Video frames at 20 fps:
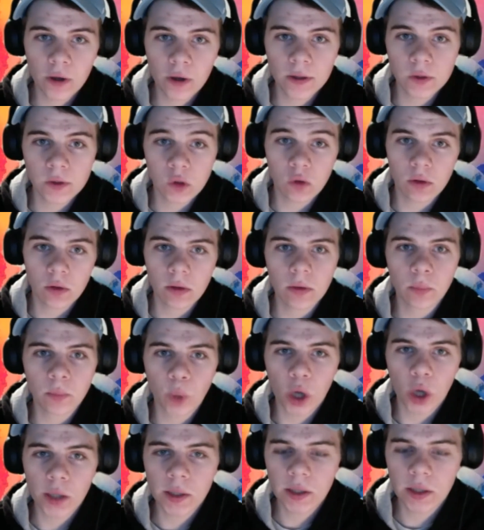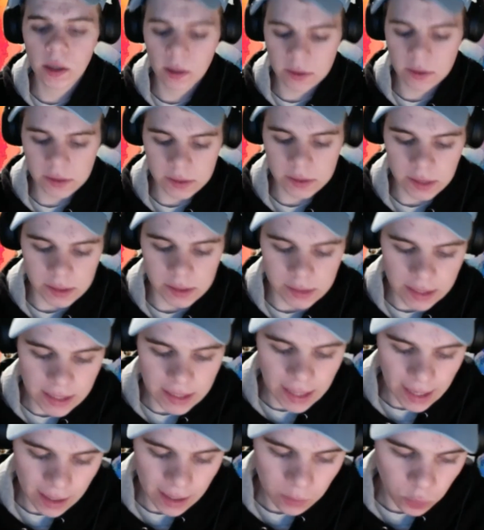so part of the deal is it says he
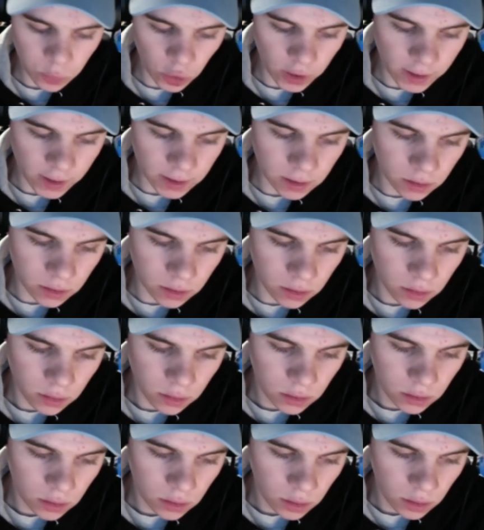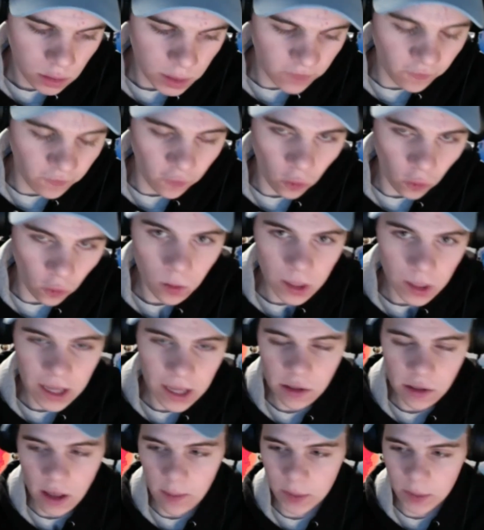can't put the full
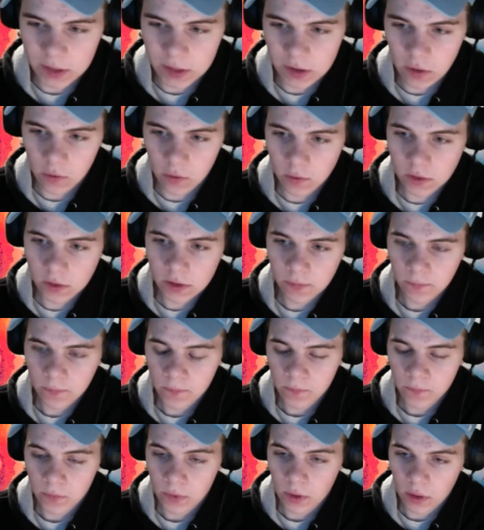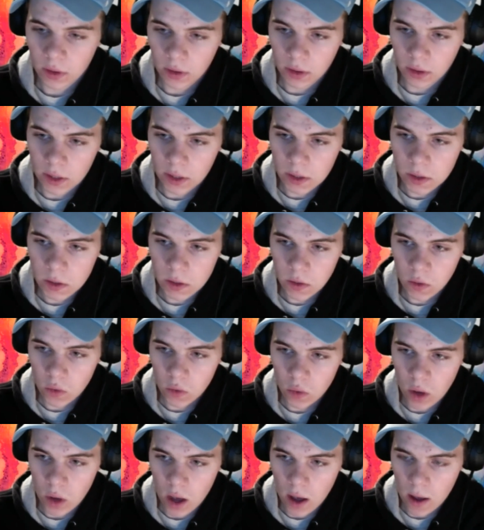length episodes
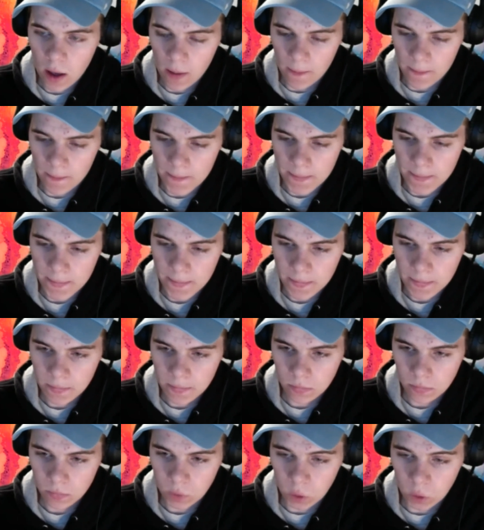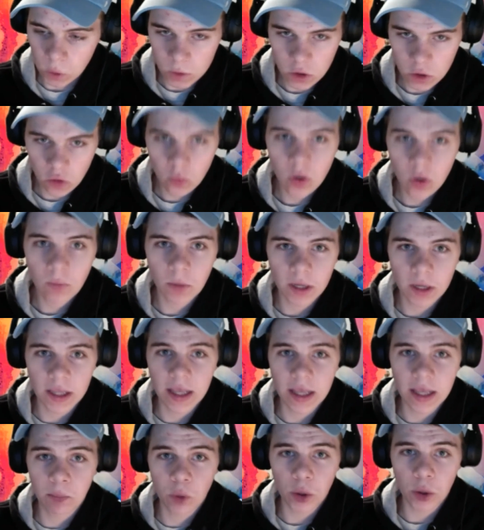into YouTube, but he
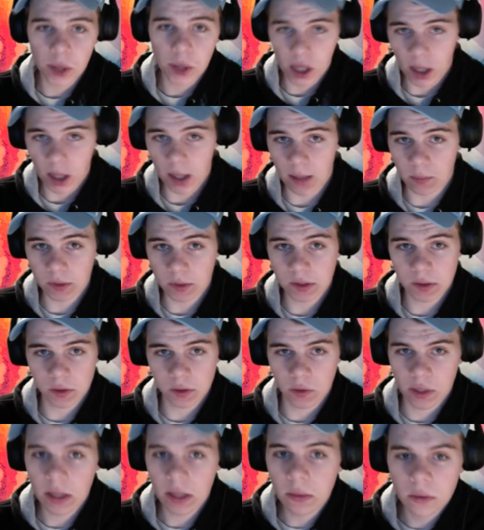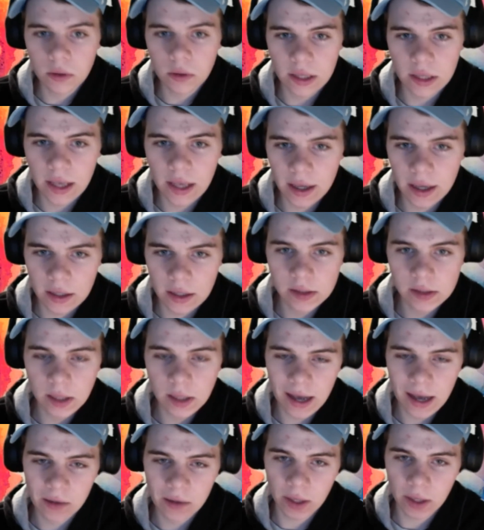can put the clips. So he's
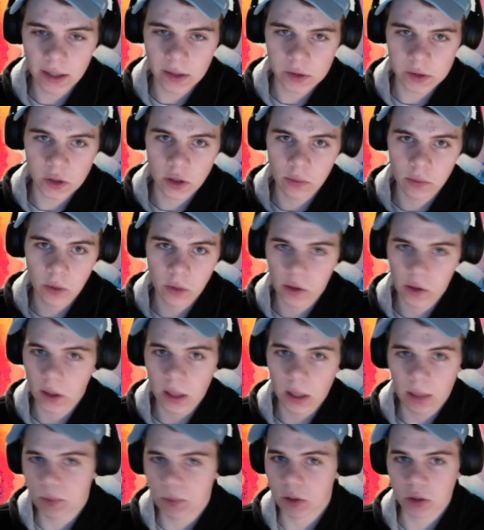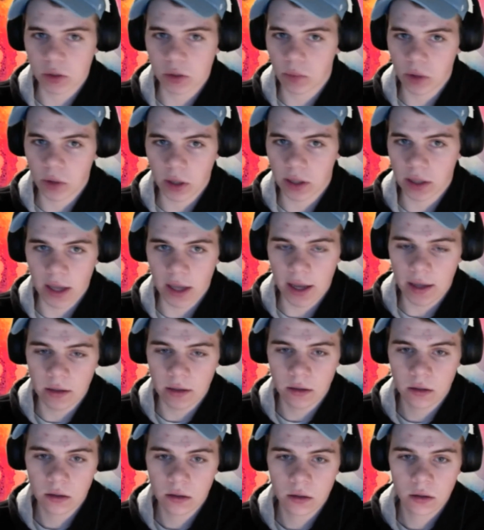allowed like a certain amount of clips or something like that.
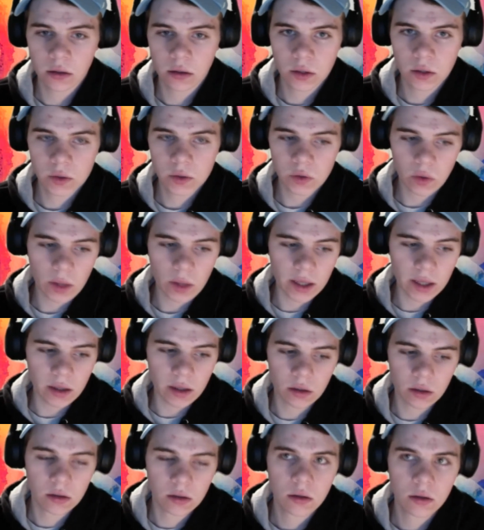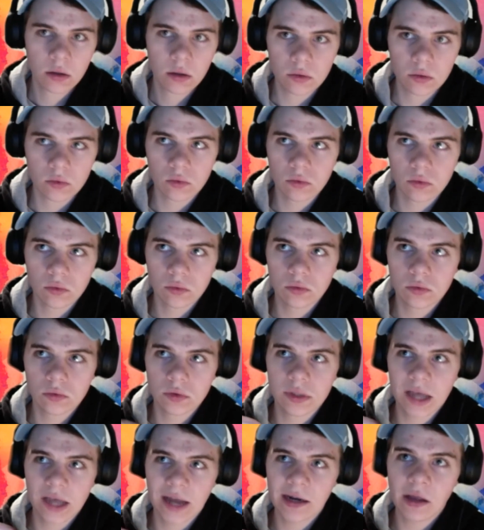So like
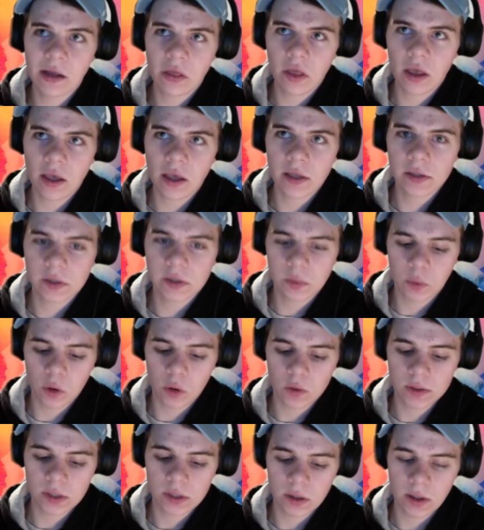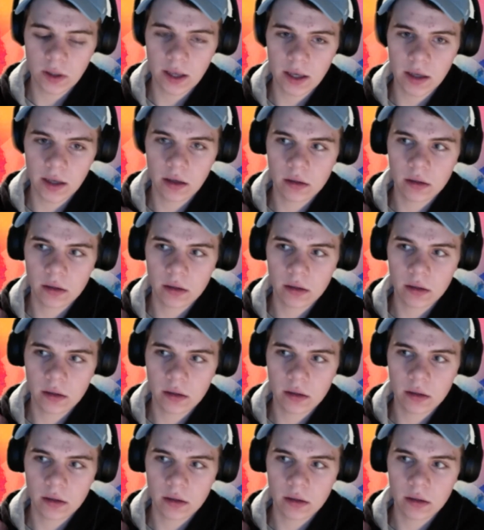that I think is supposed to like